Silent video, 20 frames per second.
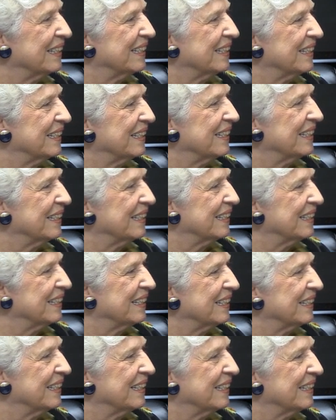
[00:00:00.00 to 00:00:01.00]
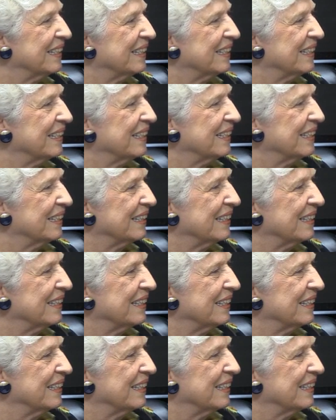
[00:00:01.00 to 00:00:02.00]

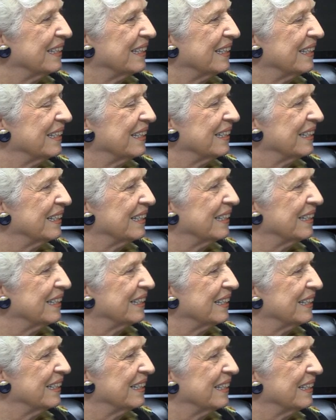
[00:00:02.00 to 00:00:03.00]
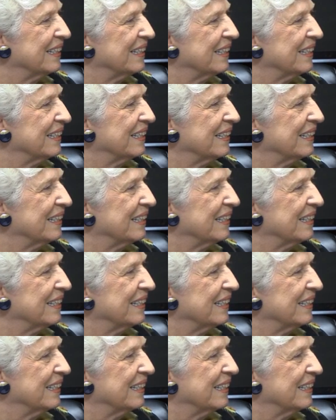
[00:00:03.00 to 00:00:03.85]
This person isn't speaking.